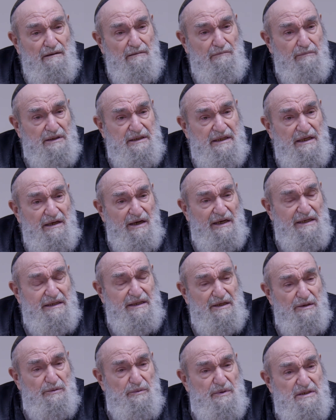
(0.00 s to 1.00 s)
But the
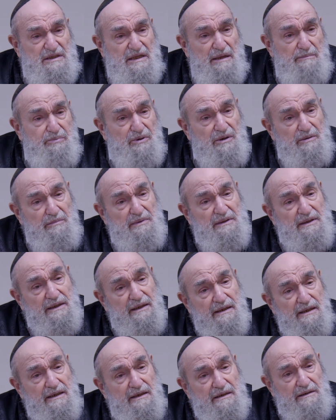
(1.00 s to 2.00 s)
idea is they put him into
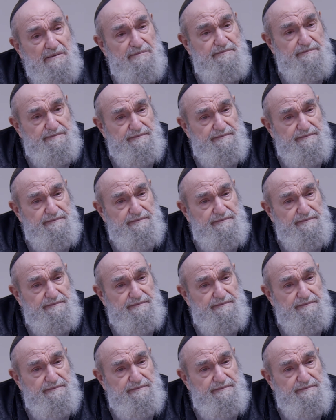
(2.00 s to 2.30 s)
Chayram.